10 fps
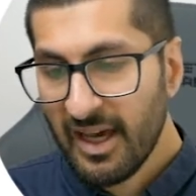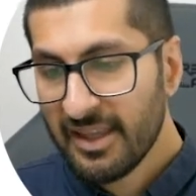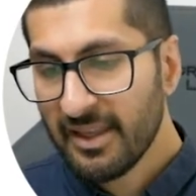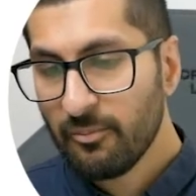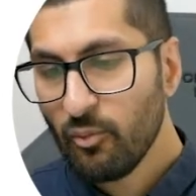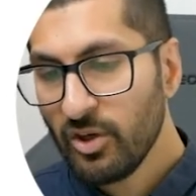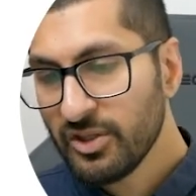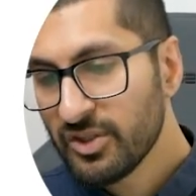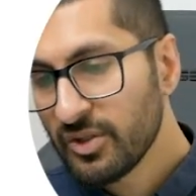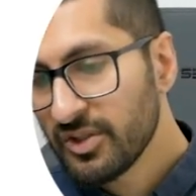And then
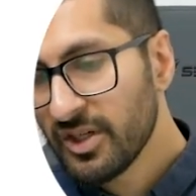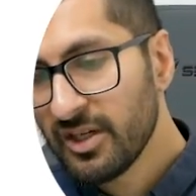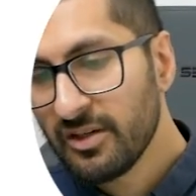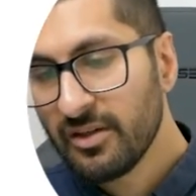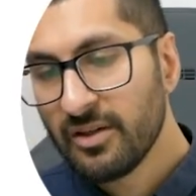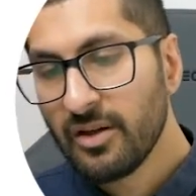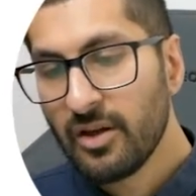once you're done,